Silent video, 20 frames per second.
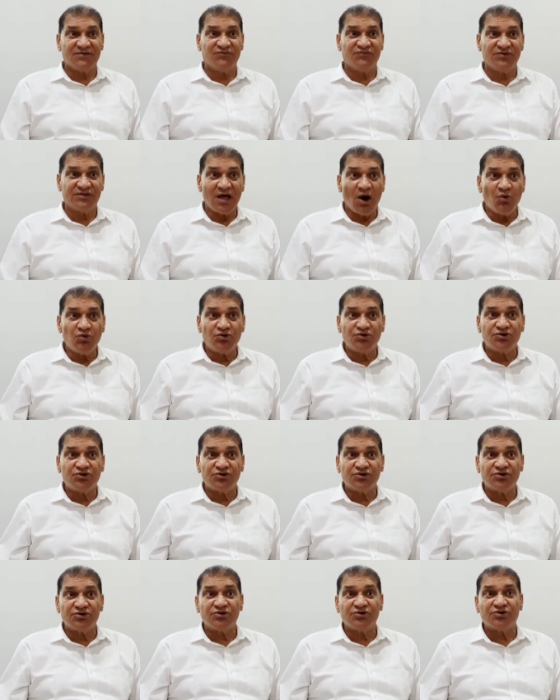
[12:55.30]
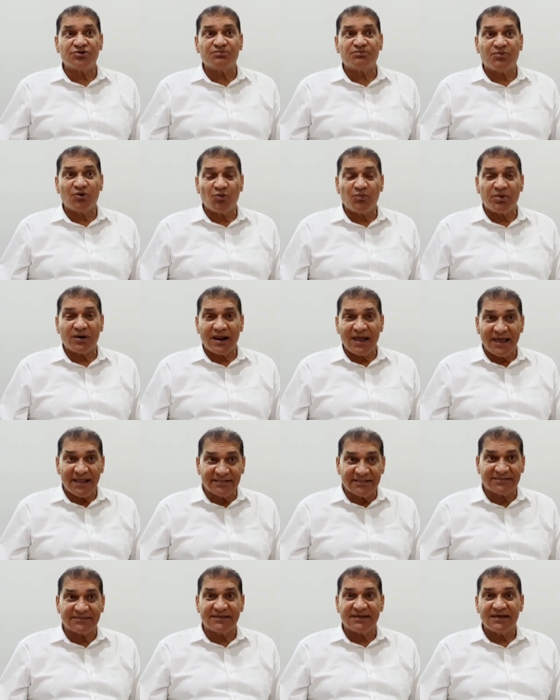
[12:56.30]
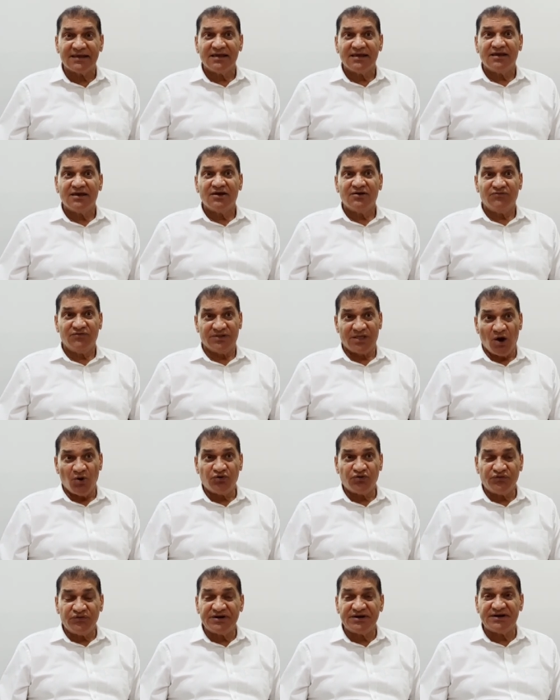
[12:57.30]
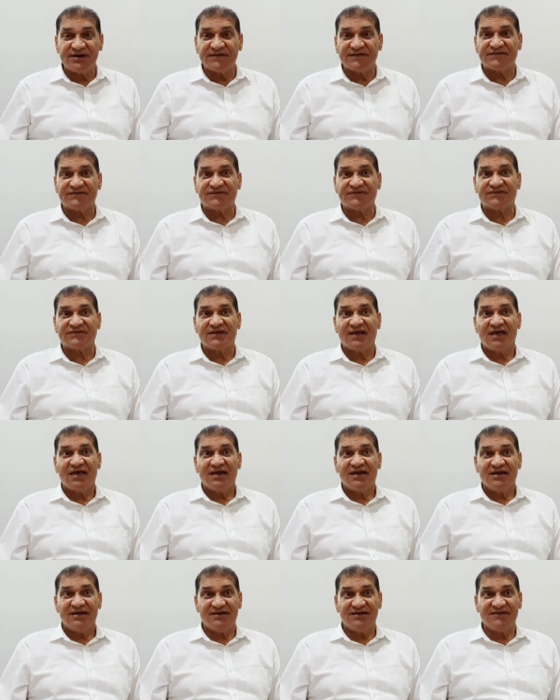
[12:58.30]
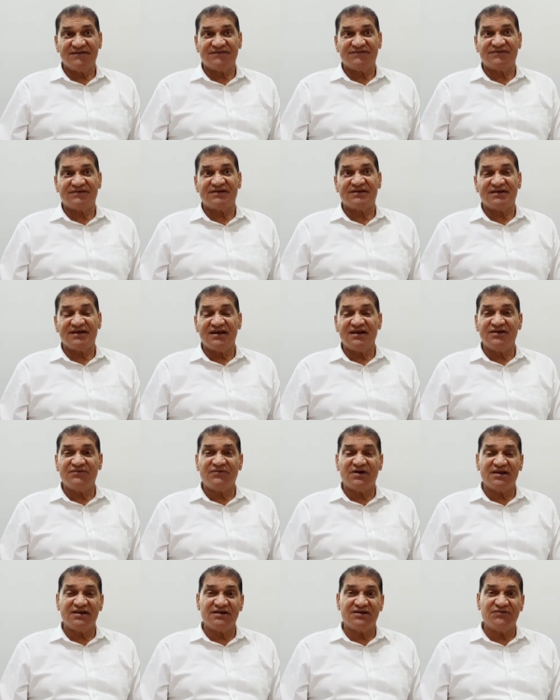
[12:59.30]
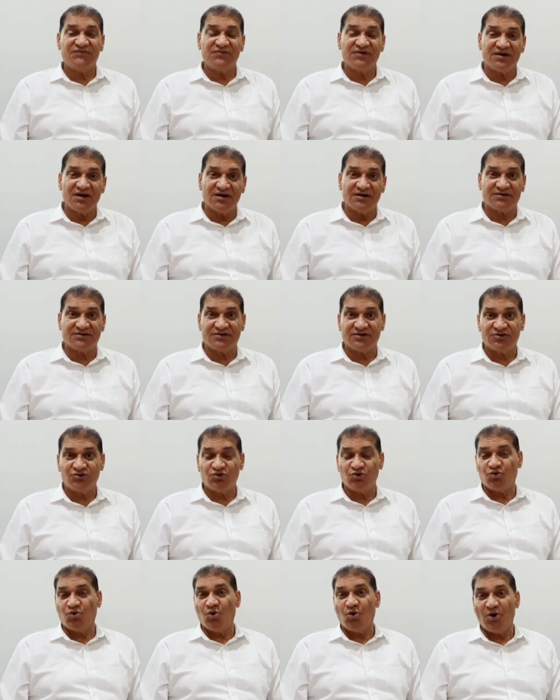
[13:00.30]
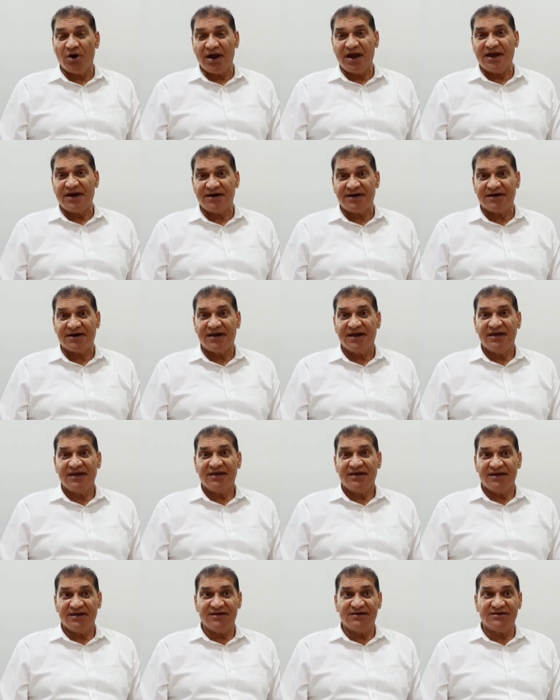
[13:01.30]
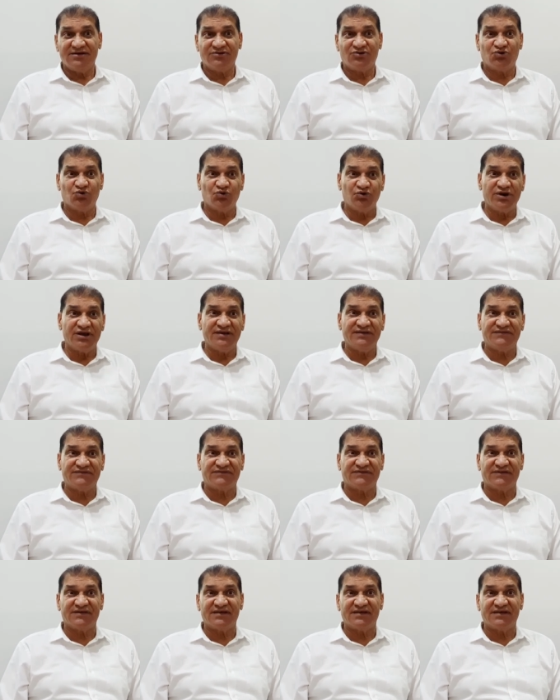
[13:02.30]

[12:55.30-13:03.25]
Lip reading: Without proper health, without fitness, it is really very difficult to go ahead in today's